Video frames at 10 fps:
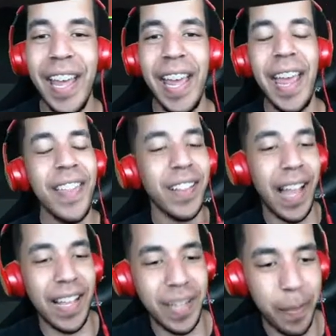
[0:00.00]
In the
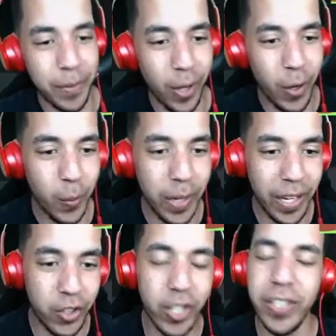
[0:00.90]
last episode, we
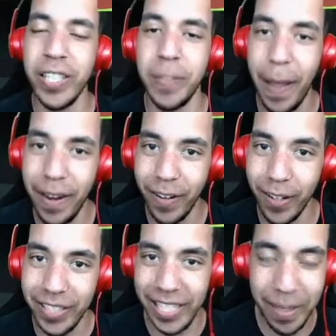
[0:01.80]
had just expanded our
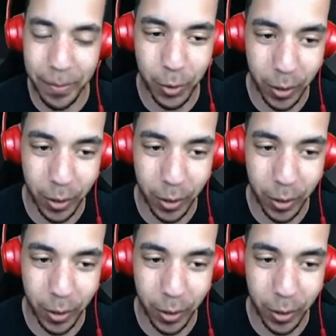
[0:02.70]
team to